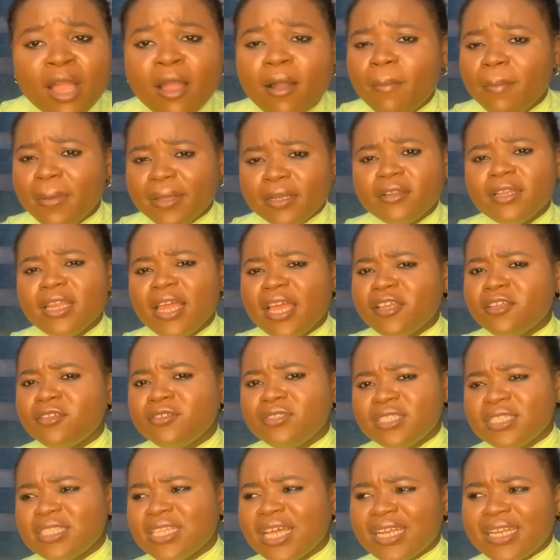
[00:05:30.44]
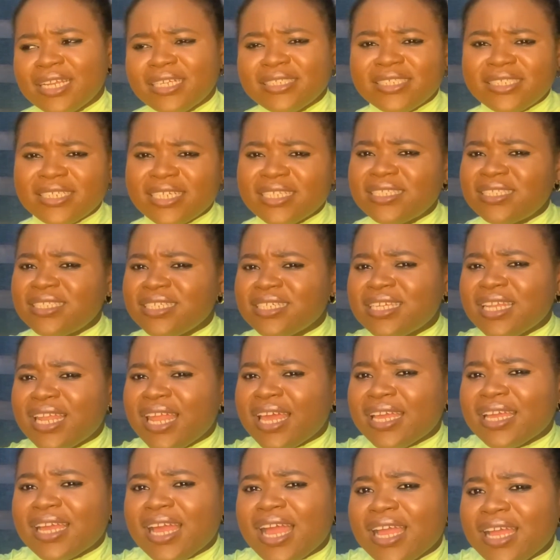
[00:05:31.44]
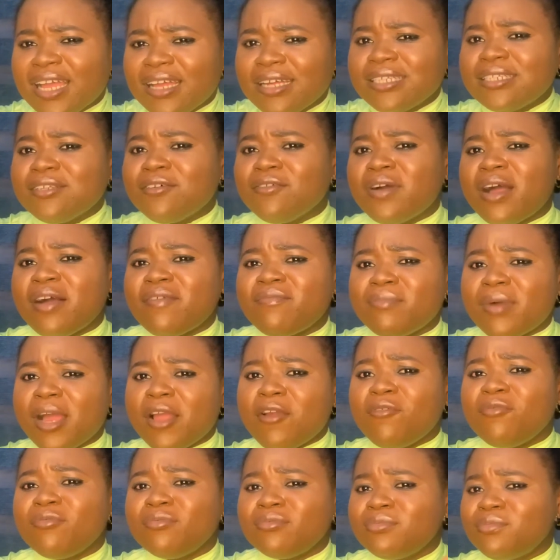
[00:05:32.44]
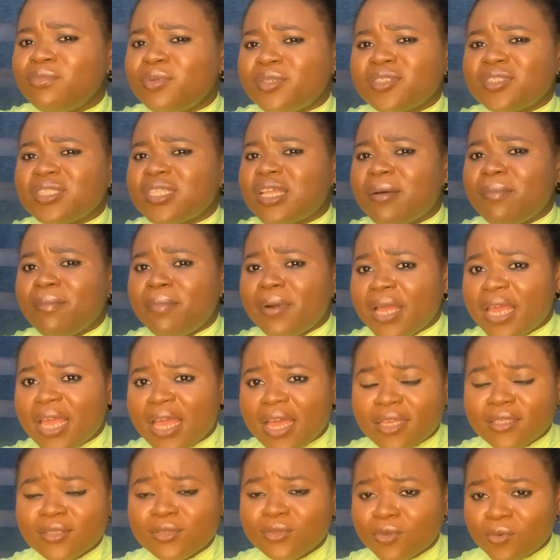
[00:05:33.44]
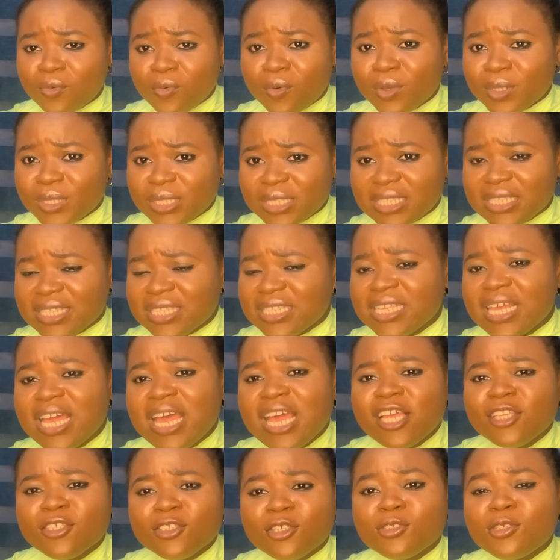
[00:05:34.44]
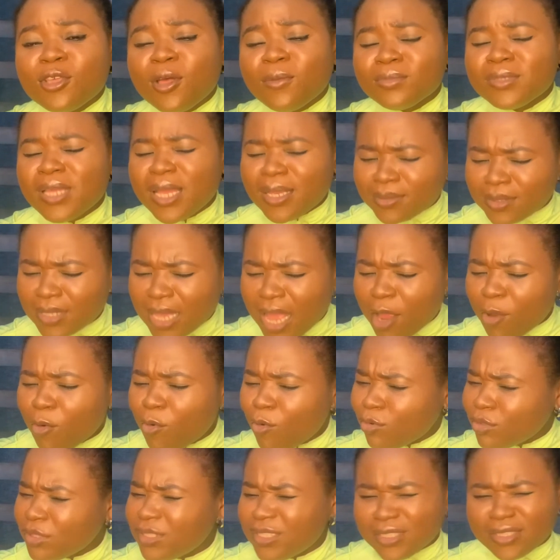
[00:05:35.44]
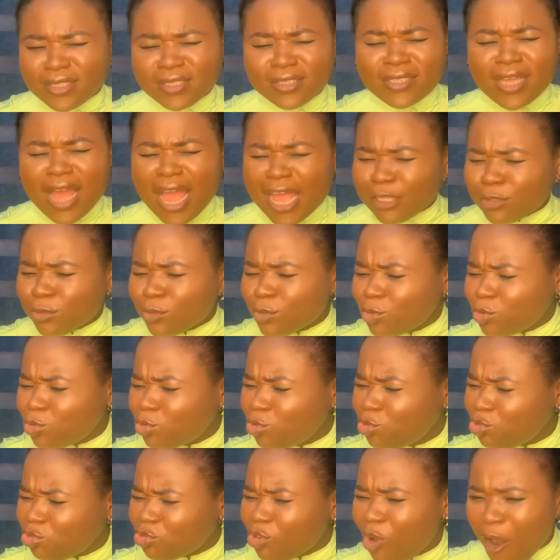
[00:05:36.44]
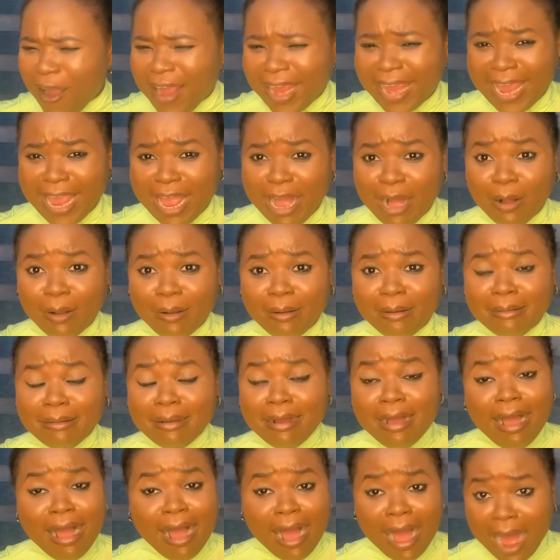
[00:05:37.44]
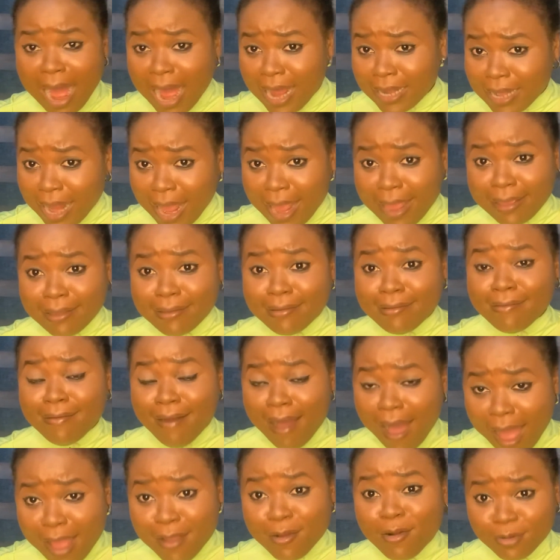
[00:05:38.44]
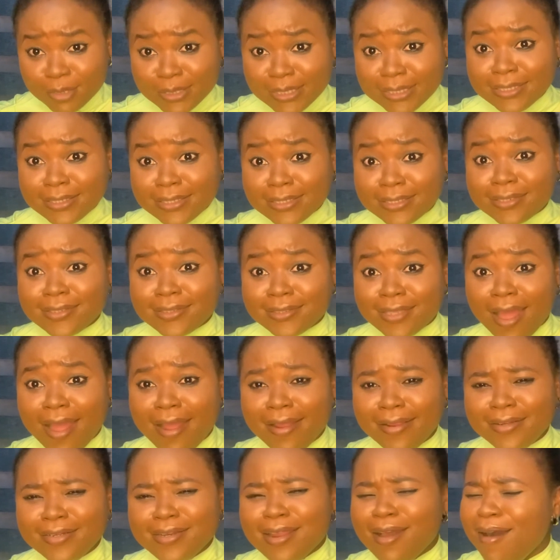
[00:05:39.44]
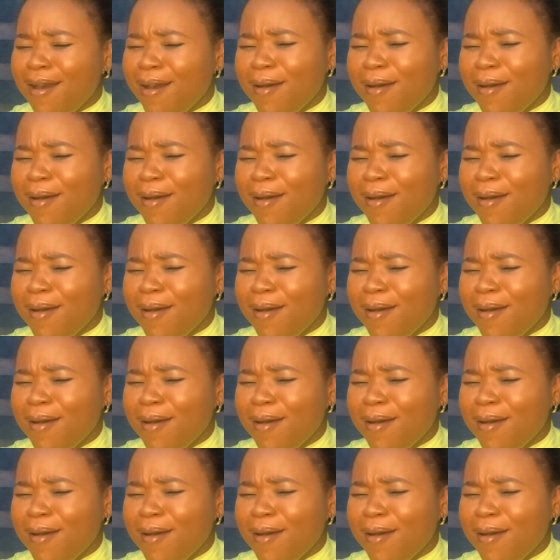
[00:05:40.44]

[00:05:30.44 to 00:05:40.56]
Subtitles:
I don't like using analgesic, like I kind of have my own personal bias towards it. So sometimes I hold it. I do strong girl. Like I hold it inside.